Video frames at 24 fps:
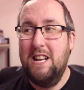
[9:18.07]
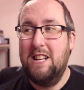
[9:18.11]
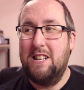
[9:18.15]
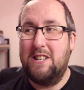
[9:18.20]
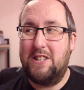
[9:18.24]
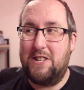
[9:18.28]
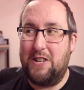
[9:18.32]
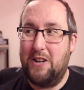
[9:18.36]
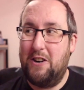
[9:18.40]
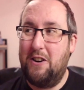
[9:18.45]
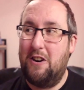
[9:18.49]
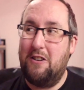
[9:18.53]

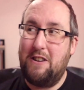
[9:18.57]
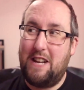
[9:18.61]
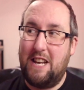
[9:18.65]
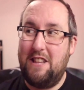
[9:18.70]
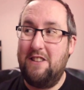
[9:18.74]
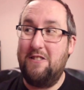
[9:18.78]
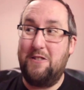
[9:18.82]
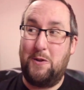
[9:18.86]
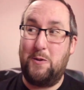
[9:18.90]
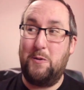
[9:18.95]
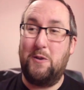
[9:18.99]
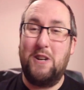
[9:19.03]
So, okay,
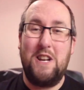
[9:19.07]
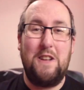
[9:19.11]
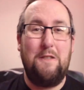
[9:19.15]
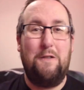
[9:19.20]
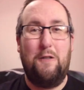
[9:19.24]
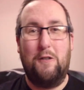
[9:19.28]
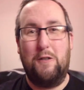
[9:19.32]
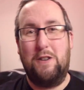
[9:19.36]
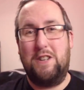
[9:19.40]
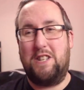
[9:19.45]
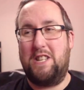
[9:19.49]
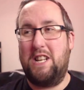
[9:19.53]
there's a
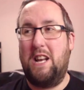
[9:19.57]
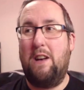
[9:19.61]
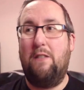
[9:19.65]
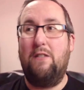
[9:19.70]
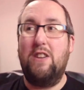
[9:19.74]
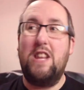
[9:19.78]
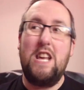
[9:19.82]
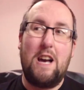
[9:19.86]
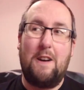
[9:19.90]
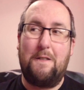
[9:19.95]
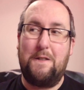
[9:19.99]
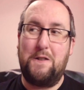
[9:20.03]
24 to
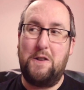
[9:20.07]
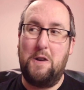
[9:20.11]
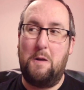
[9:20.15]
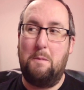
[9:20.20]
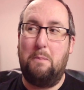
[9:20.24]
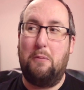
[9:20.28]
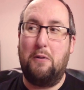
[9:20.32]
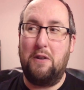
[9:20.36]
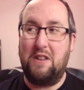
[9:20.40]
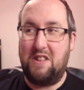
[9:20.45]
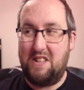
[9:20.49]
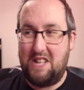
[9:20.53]
70
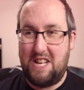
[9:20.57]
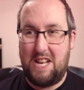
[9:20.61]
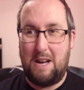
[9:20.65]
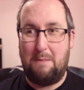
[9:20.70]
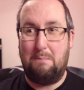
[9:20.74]
f2.8,